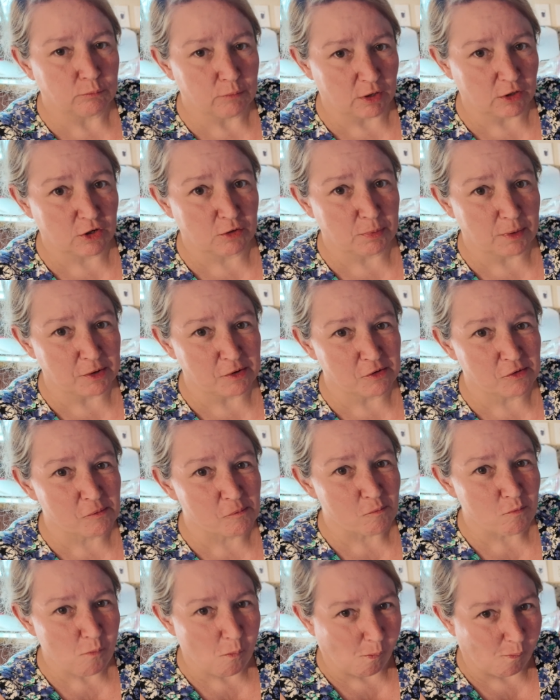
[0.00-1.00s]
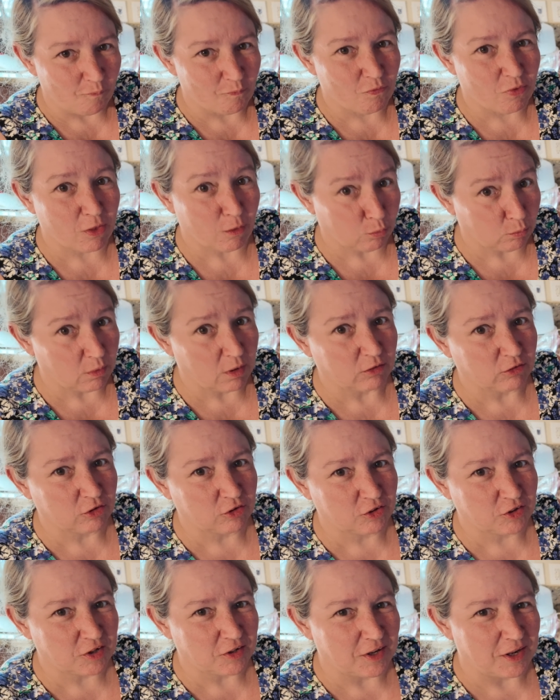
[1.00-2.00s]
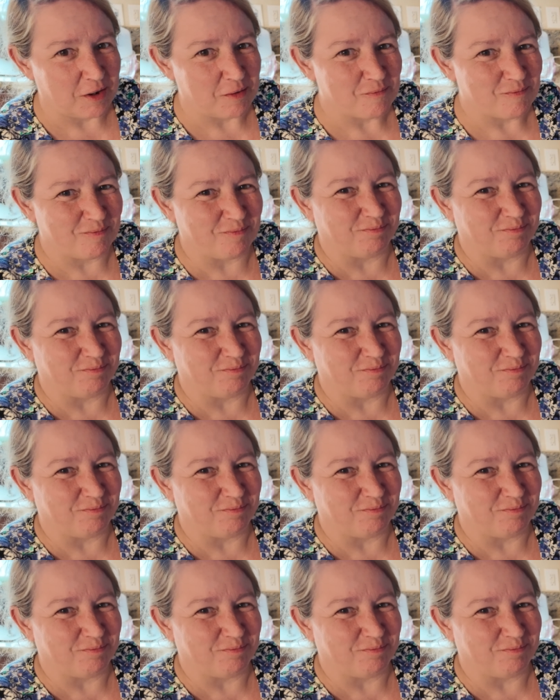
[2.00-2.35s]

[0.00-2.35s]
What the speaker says: Much better than Welch chili.